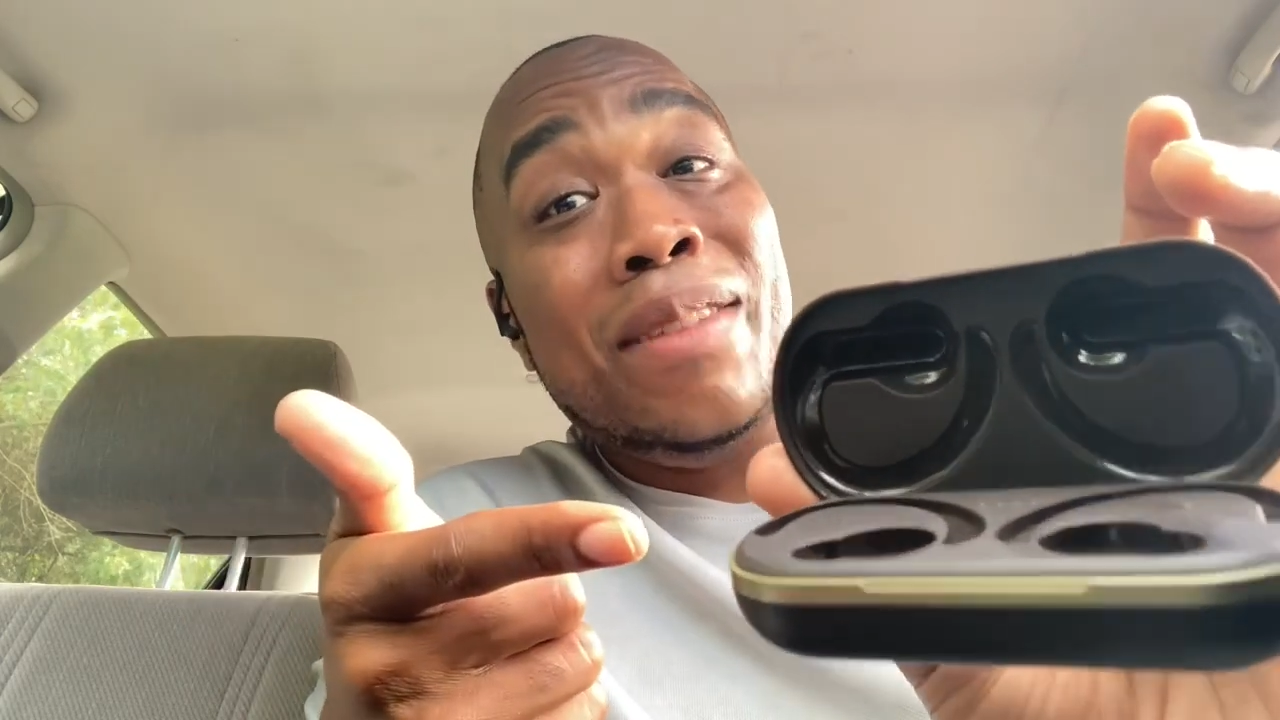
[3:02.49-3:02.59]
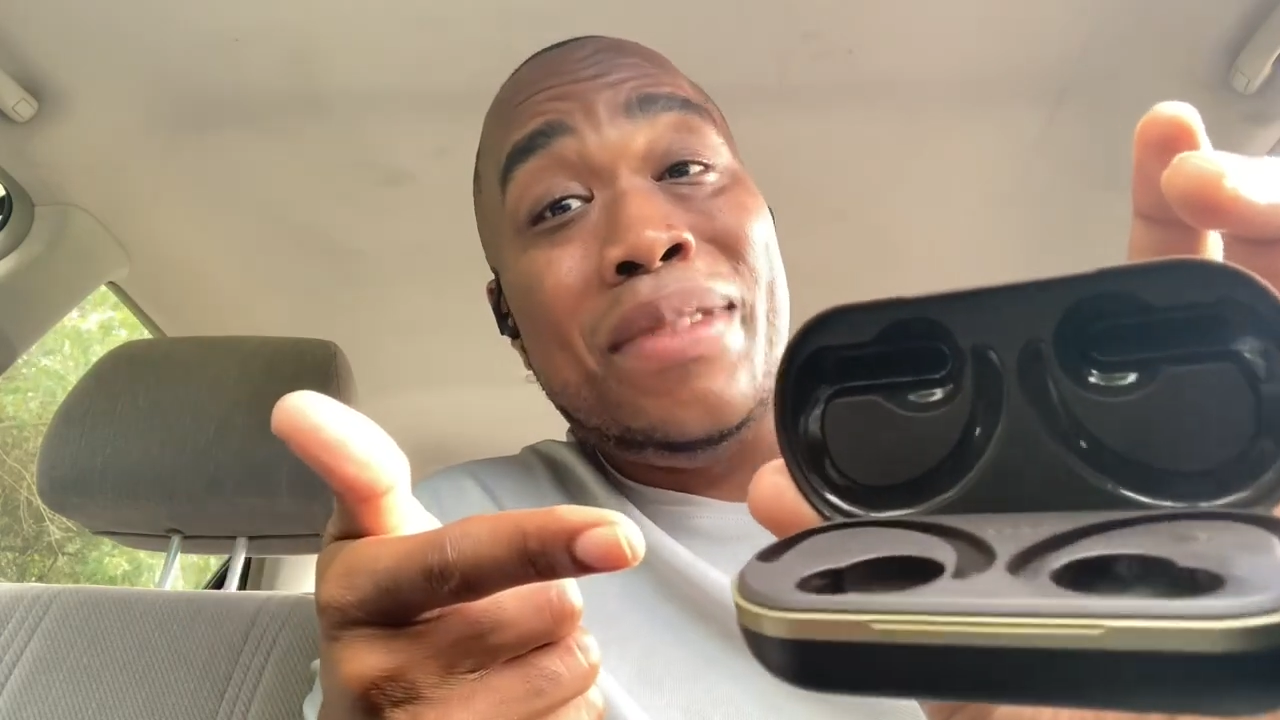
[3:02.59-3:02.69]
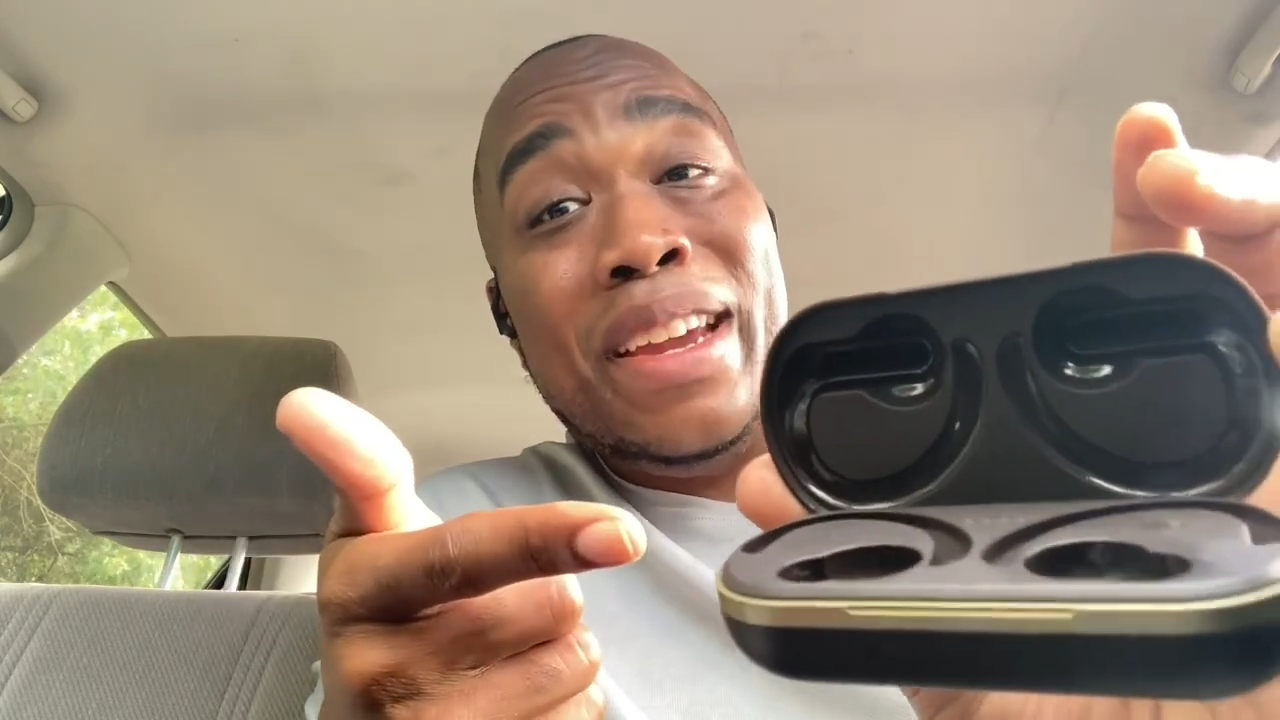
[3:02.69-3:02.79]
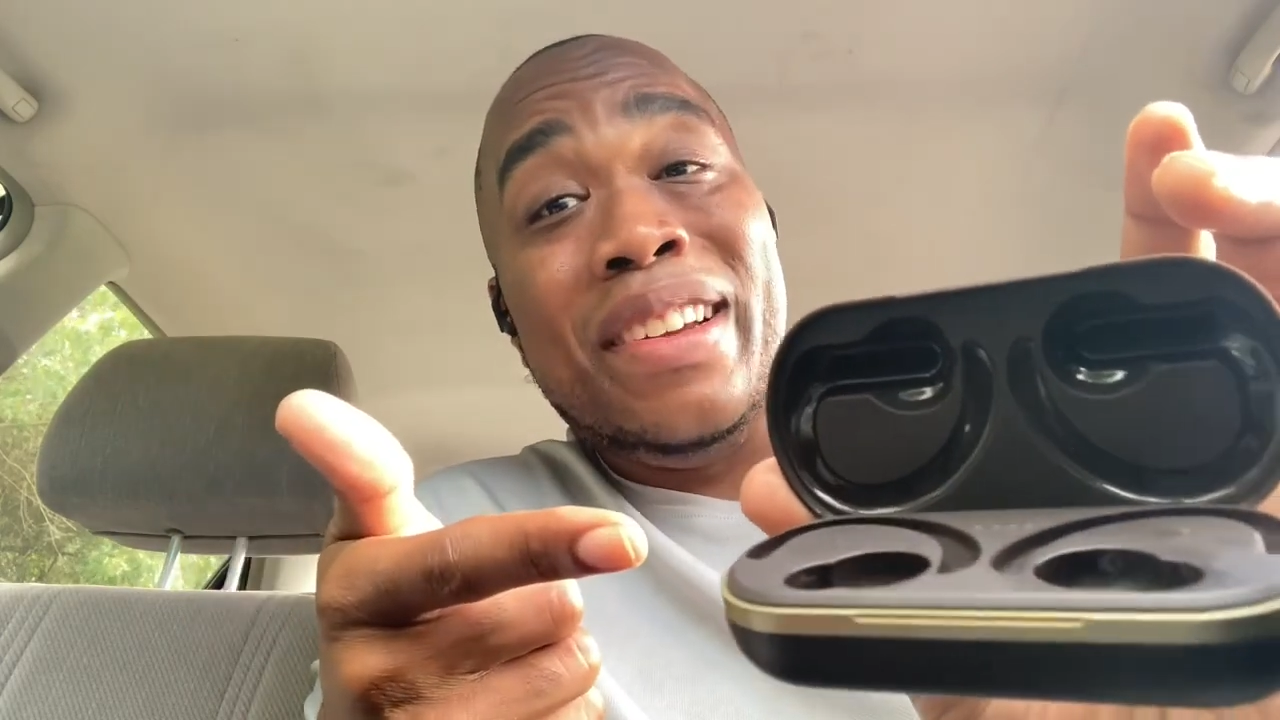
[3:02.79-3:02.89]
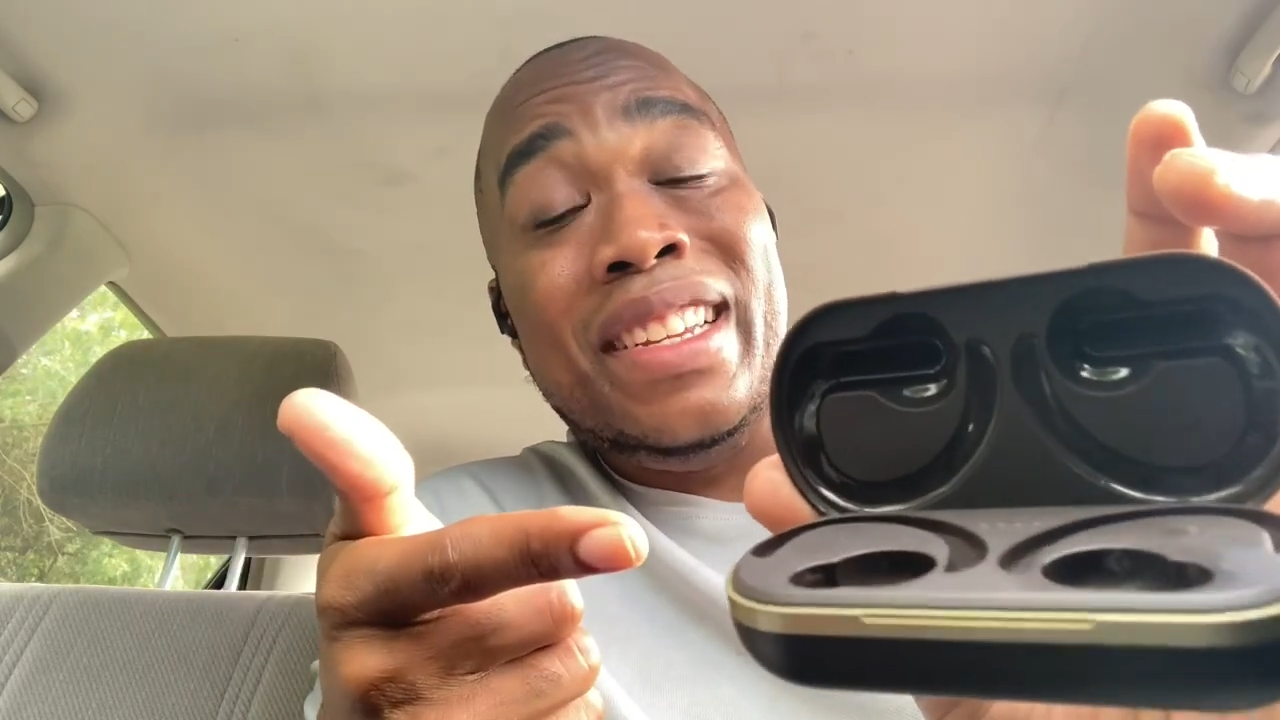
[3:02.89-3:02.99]
a
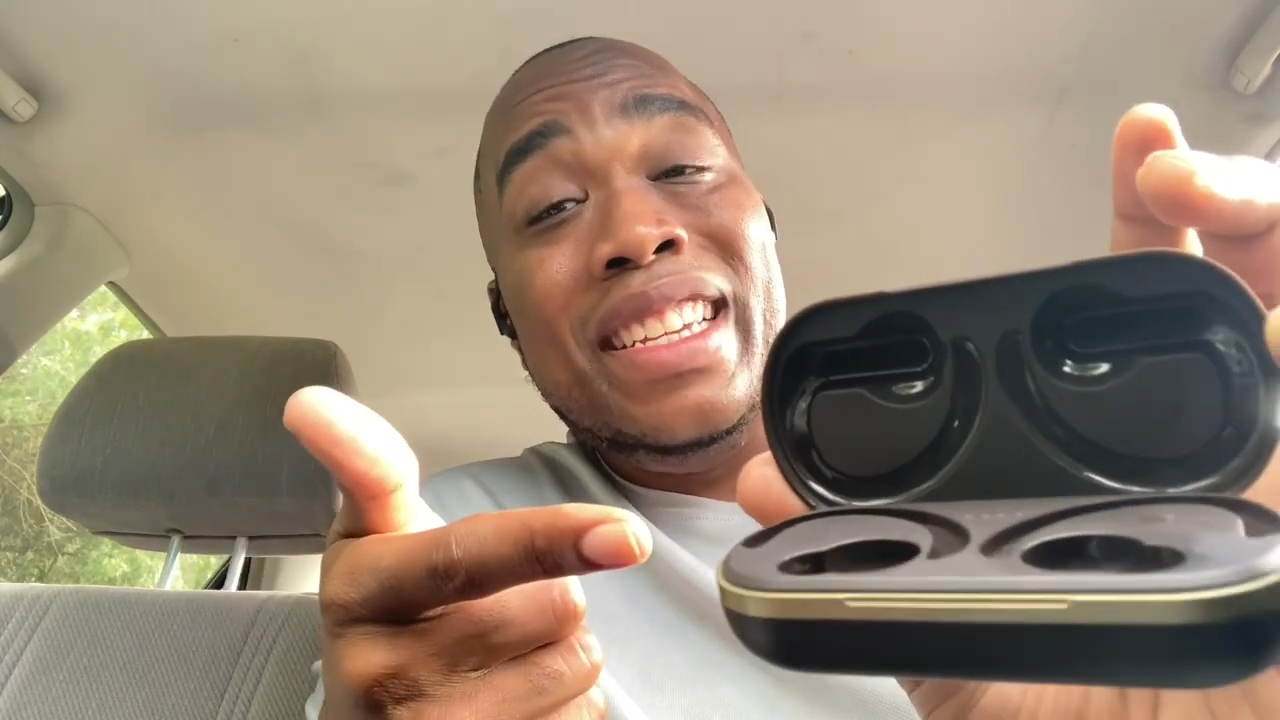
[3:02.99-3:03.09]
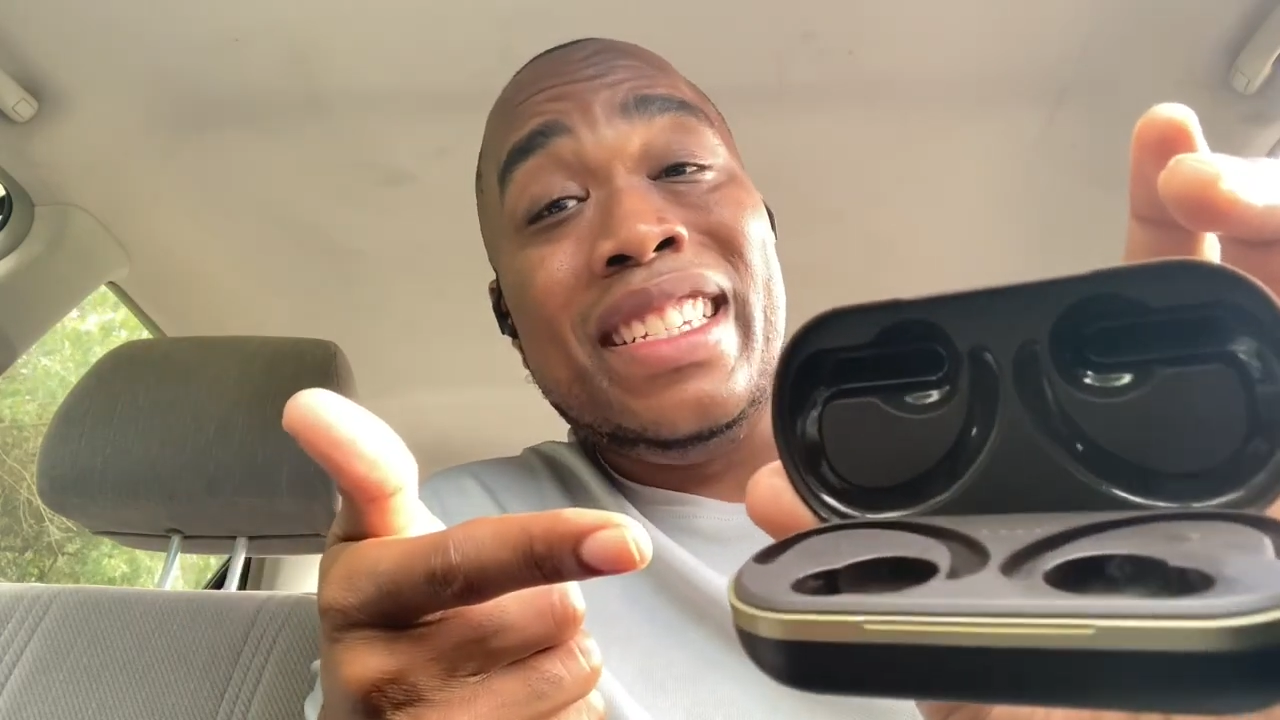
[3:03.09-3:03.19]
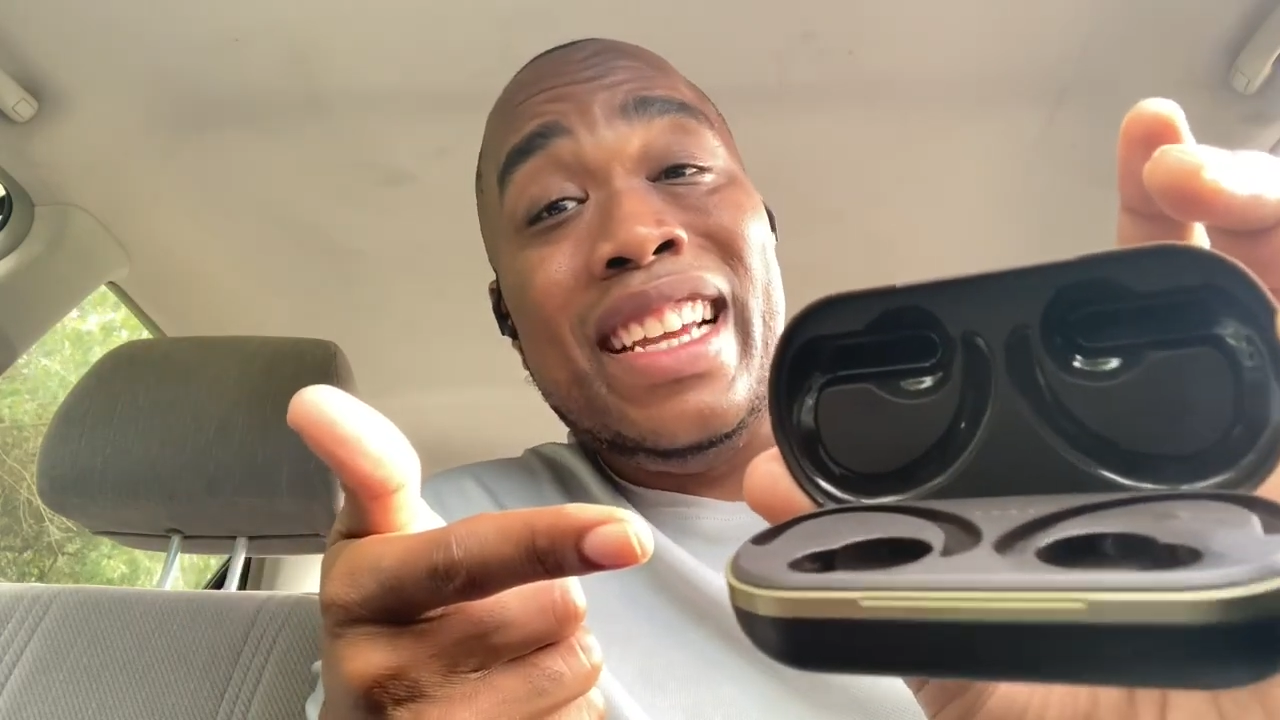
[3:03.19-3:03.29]
pair of these,